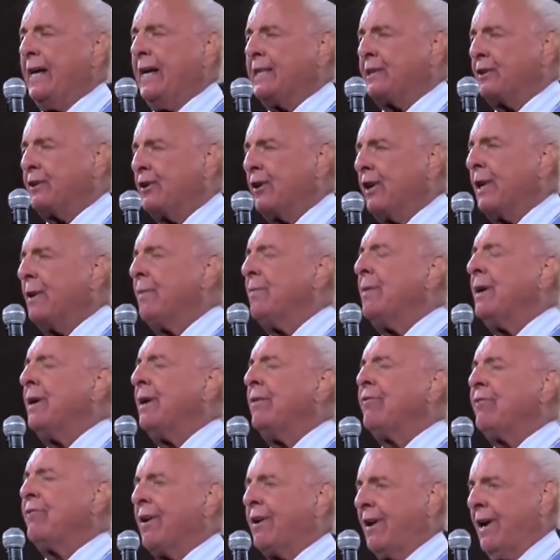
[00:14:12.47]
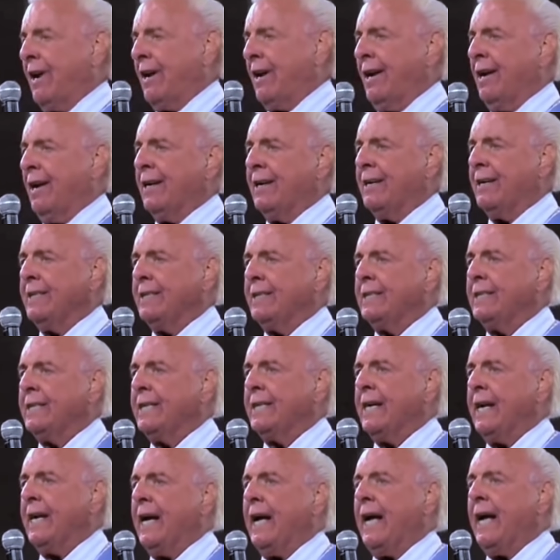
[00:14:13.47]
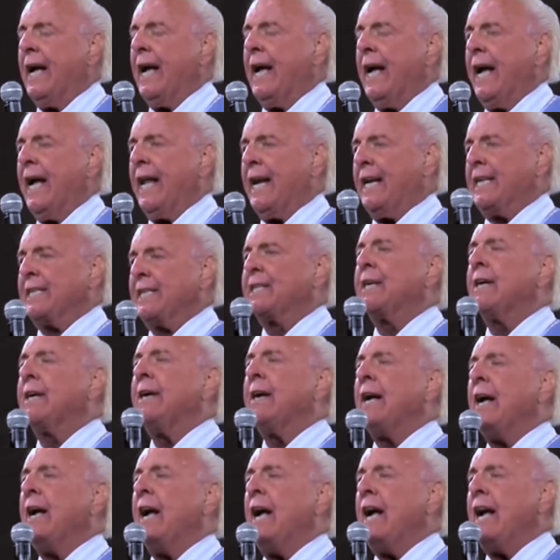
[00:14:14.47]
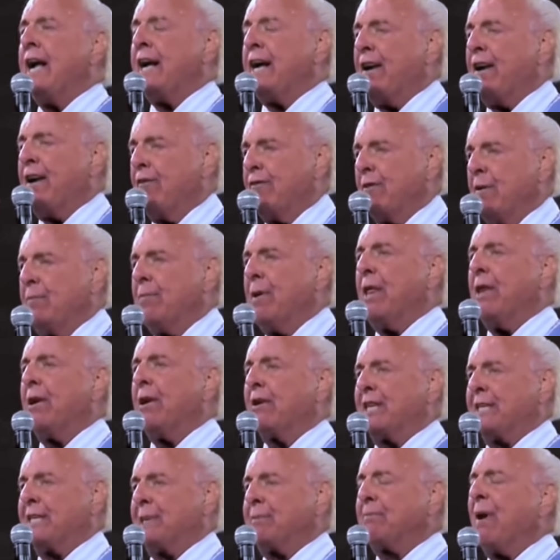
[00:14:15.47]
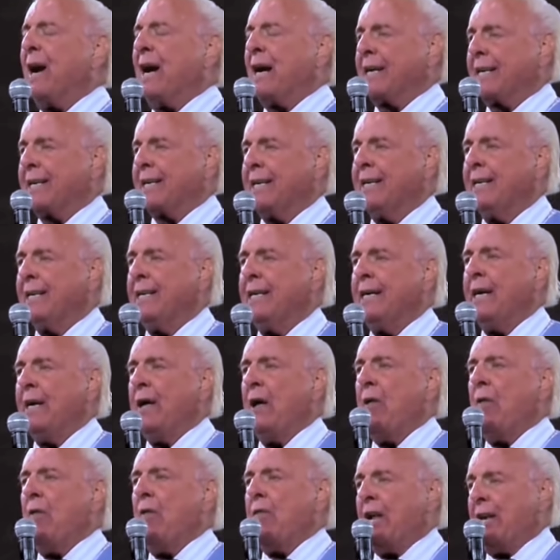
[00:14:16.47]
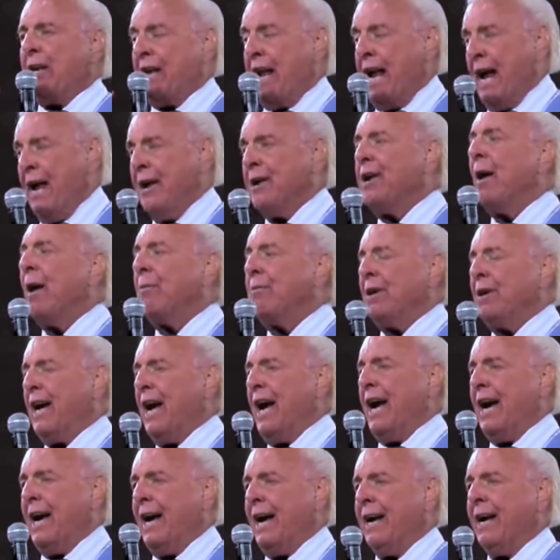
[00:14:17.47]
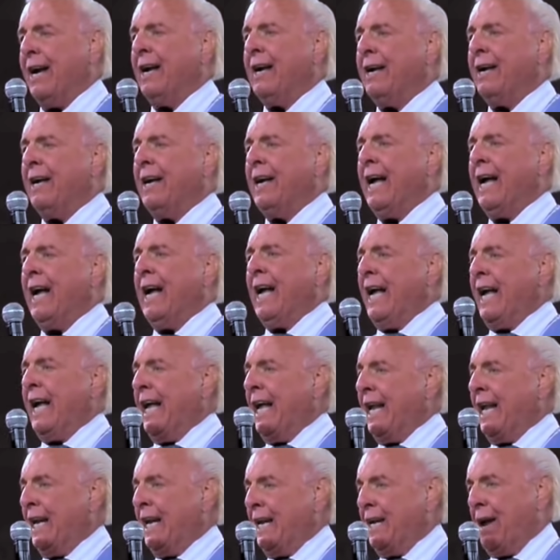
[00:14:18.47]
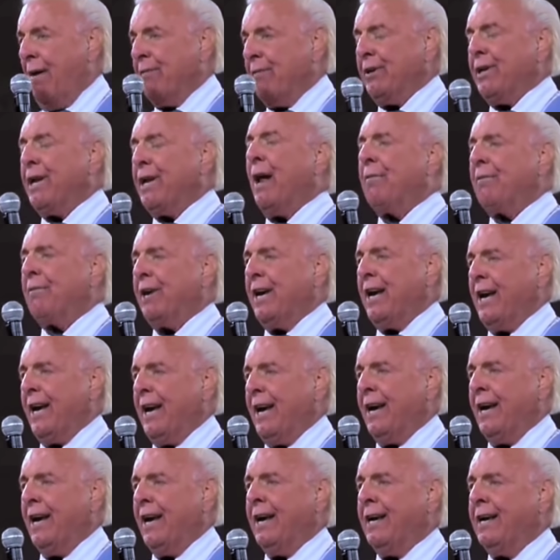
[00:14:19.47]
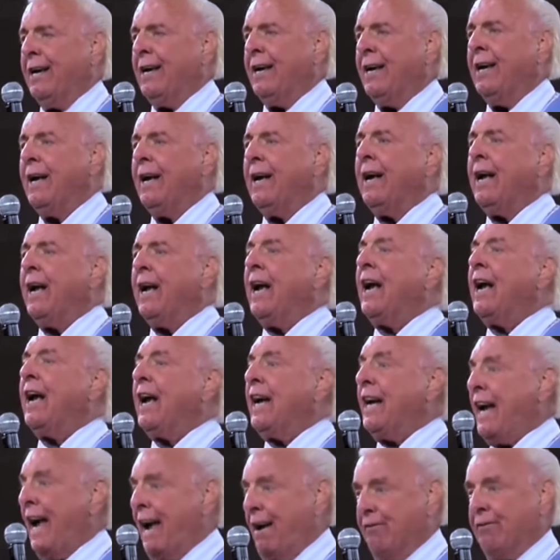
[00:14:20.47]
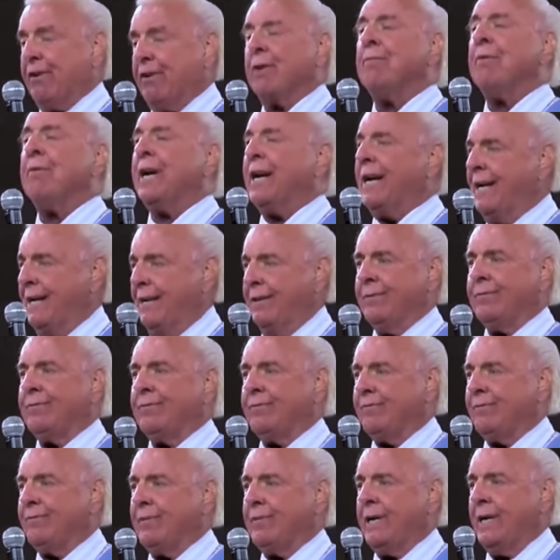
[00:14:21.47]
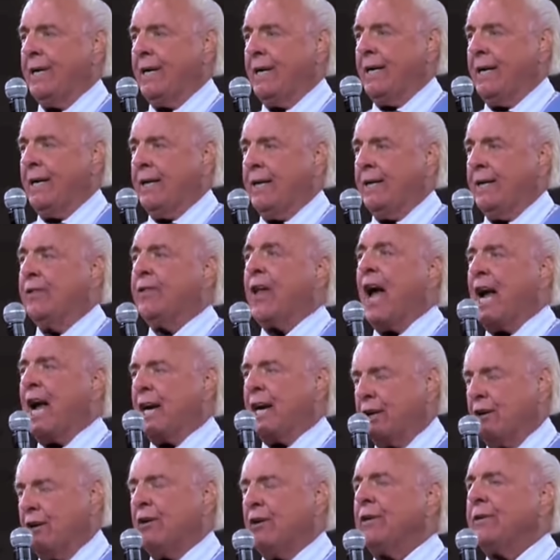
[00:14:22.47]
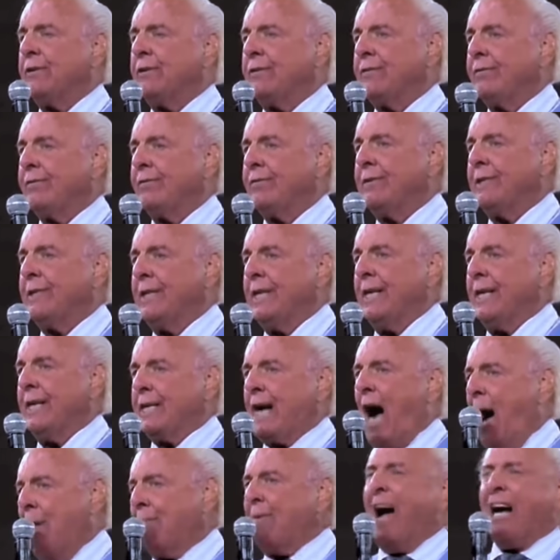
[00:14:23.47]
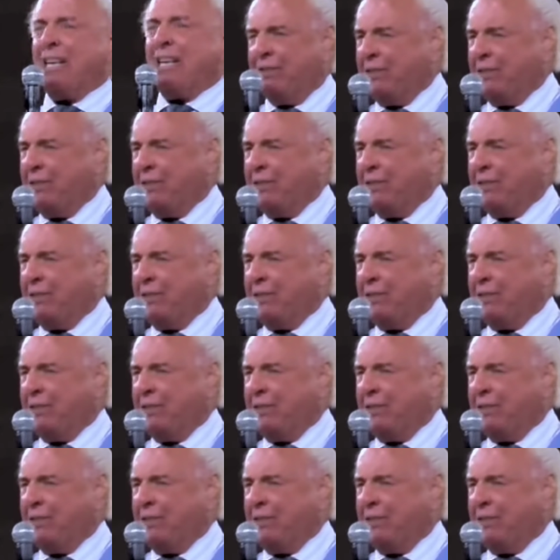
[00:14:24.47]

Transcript: treated me fairly, and has given me the respect that the NWA, WWE gave to me. Thank you. God bless you,